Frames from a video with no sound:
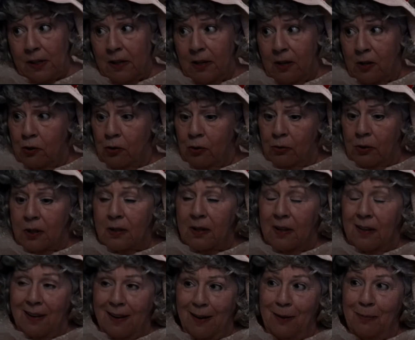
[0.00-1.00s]
can do it,
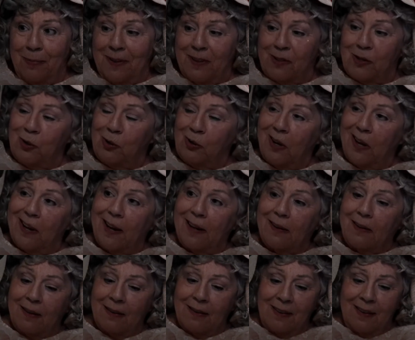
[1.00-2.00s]
I'll bet you can.